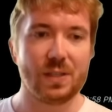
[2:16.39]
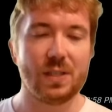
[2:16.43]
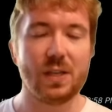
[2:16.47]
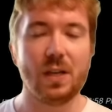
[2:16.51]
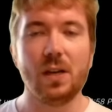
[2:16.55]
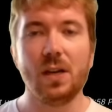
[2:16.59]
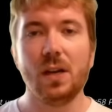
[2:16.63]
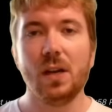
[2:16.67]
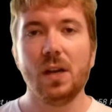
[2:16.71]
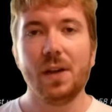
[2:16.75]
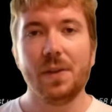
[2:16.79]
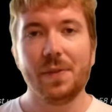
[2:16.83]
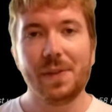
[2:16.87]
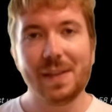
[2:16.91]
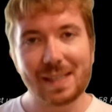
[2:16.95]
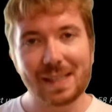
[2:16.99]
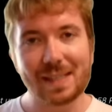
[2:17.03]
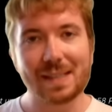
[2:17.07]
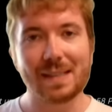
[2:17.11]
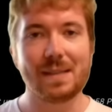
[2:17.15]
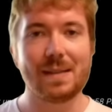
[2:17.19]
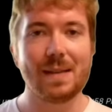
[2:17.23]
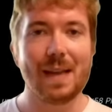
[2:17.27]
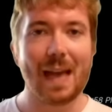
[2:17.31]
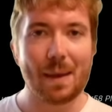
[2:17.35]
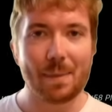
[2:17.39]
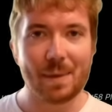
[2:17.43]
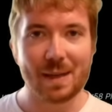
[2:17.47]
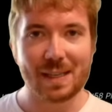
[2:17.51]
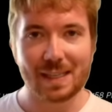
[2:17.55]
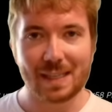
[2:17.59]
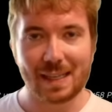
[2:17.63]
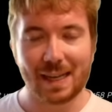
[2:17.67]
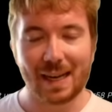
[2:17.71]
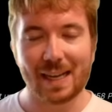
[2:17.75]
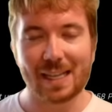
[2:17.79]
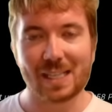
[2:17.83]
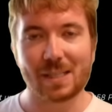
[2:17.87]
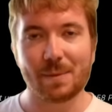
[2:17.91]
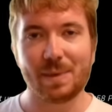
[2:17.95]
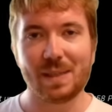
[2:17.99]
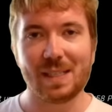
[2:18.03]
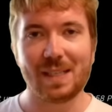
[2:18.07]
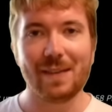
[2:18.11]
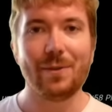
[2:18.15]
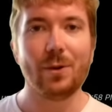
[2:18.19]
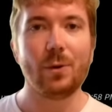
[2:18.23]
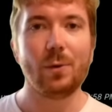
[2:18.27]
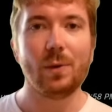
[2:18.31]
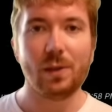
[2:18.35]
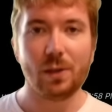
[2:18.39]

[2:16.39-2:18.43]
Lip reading: So this is MSTR specific.